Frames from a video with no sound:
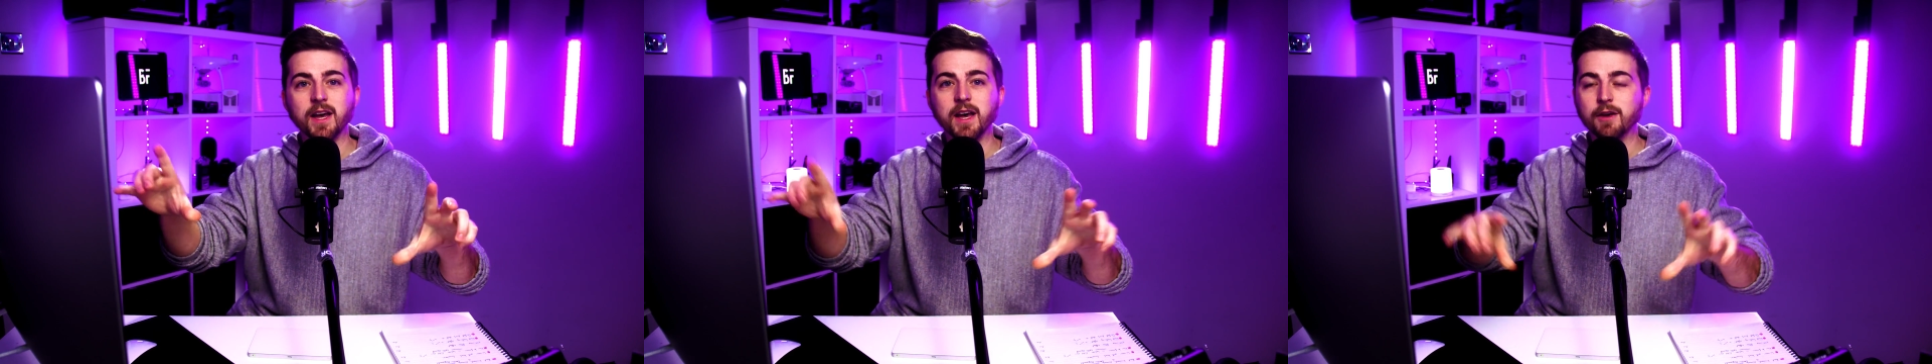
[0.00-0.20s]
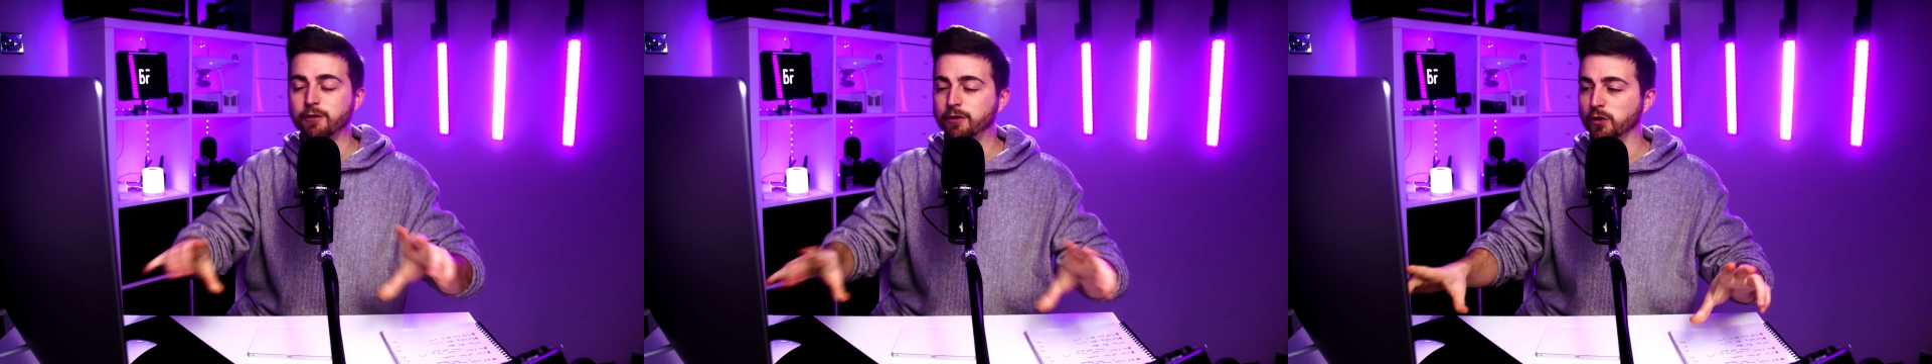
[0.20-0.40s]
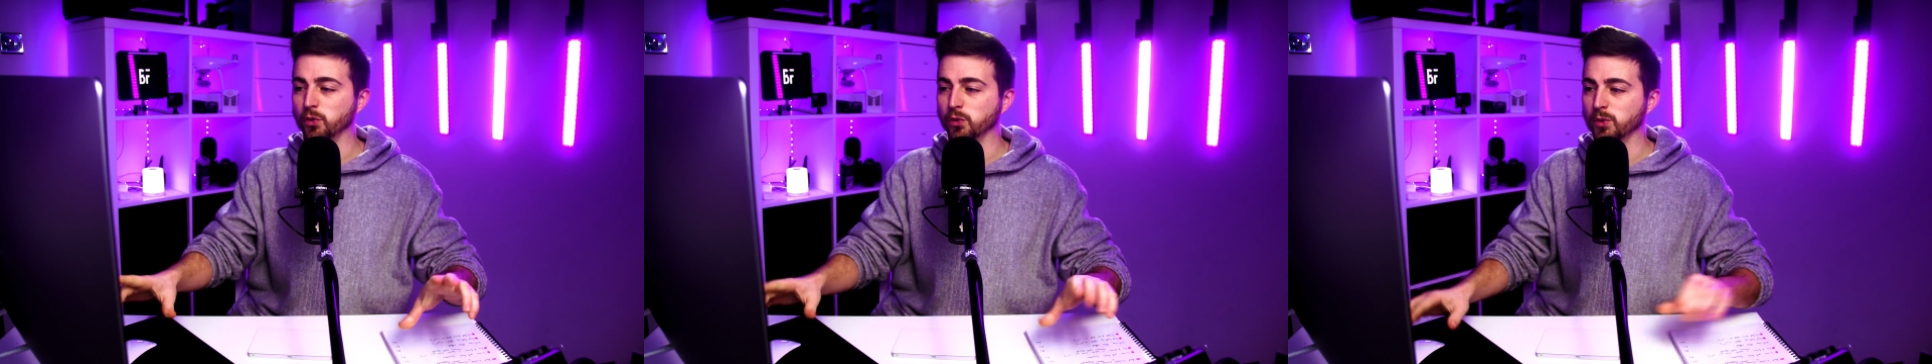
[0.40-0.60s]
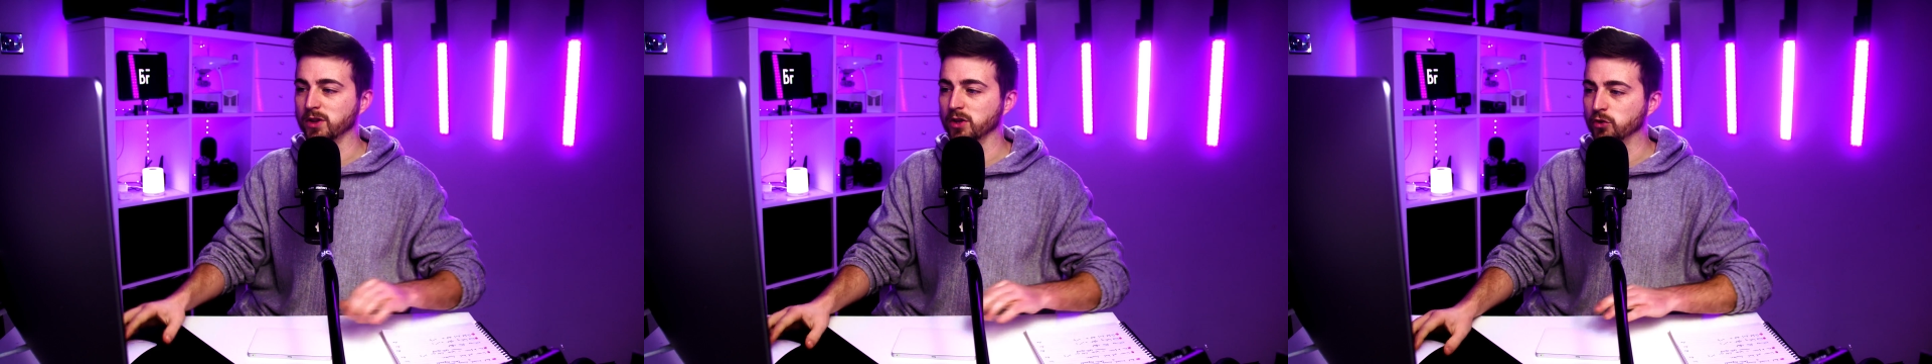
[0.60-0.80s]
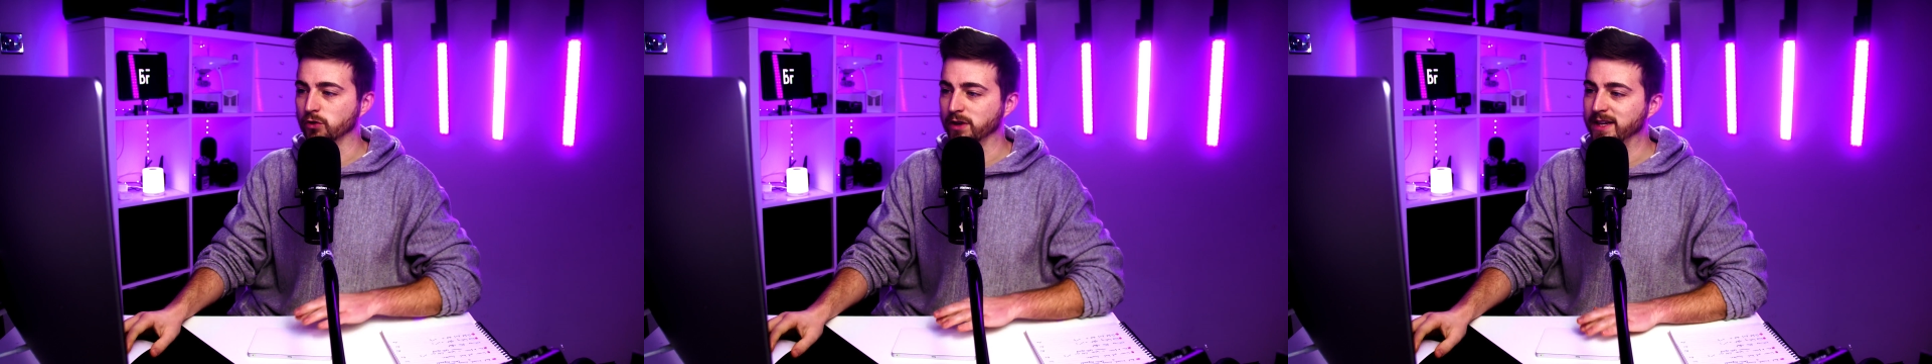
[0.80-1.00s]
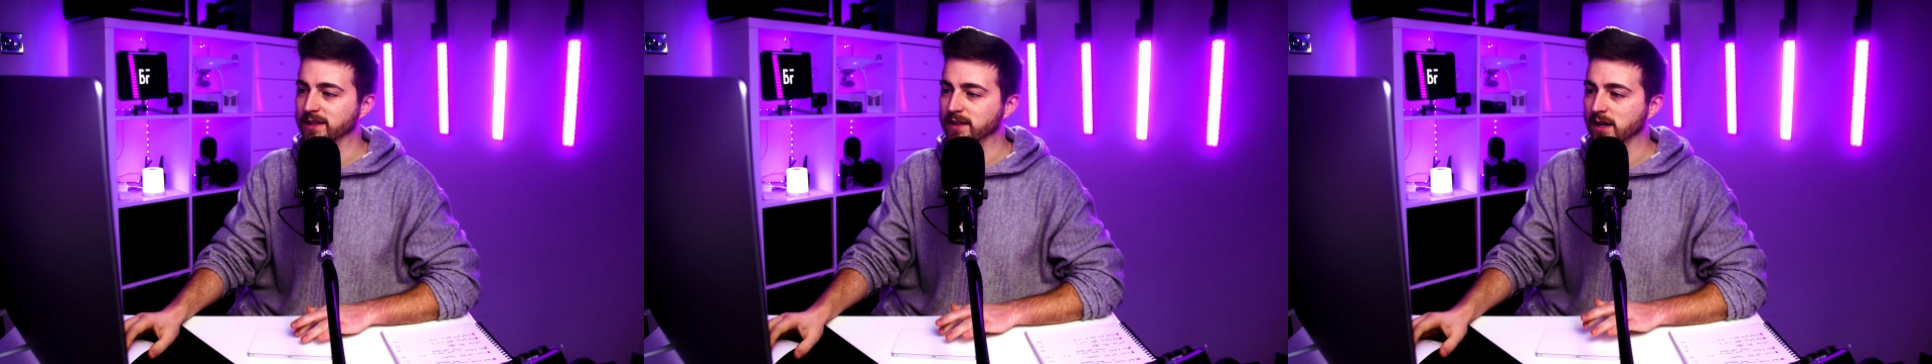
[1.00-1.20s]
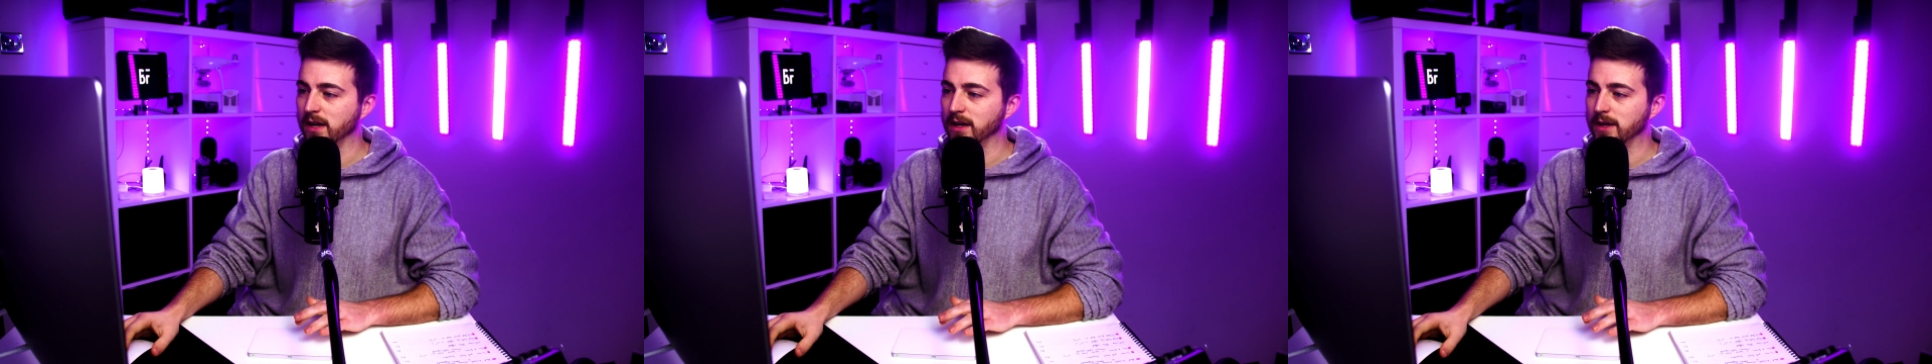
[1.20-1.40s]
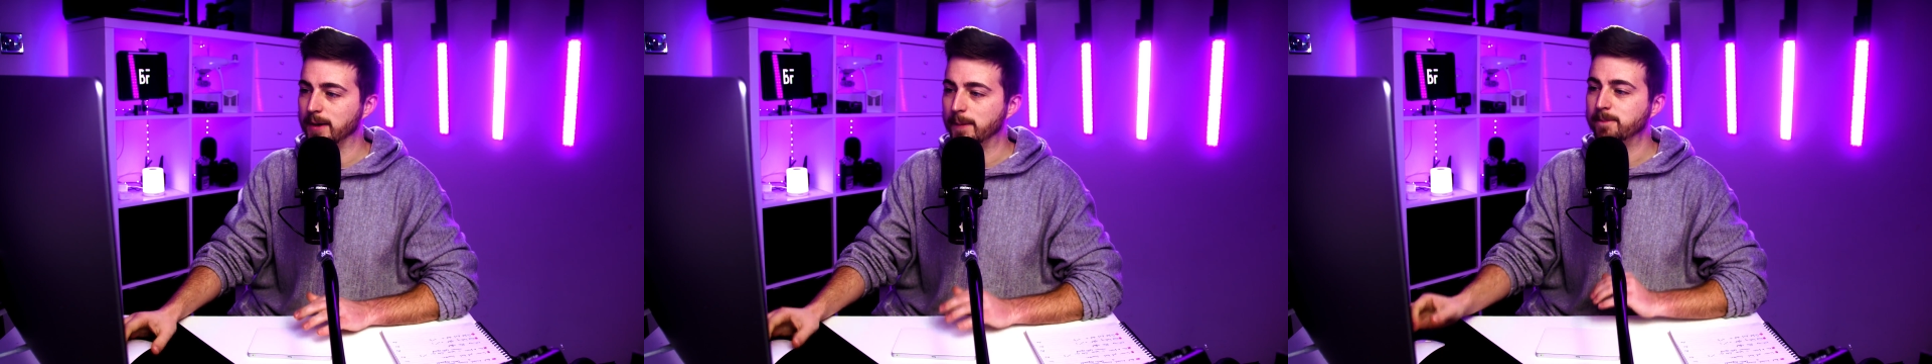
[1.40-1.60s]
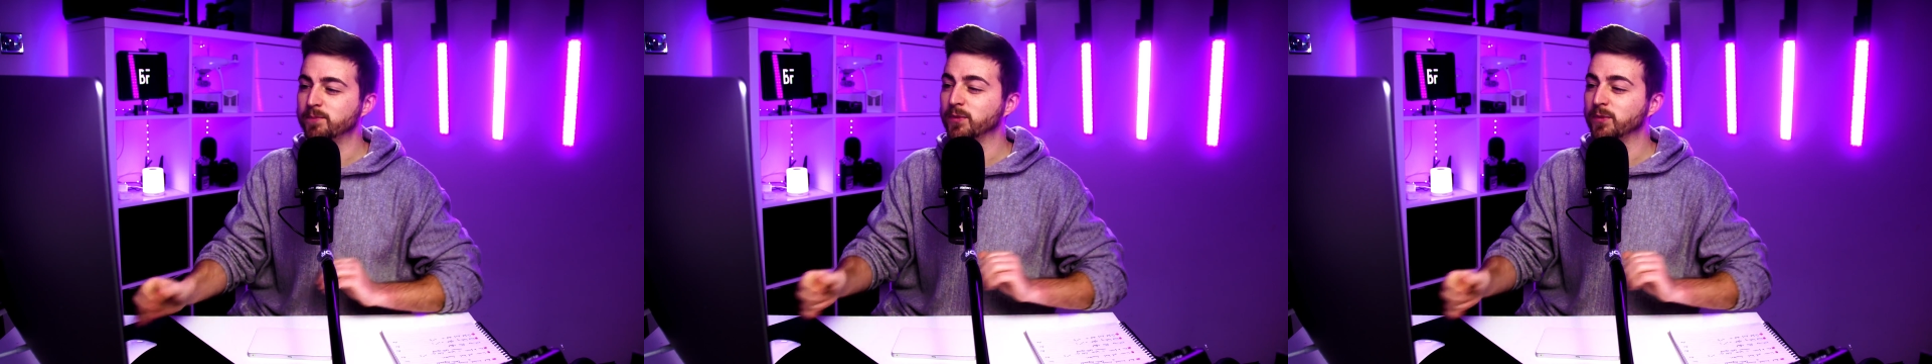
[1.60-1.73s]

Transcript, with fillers: filled with a green color.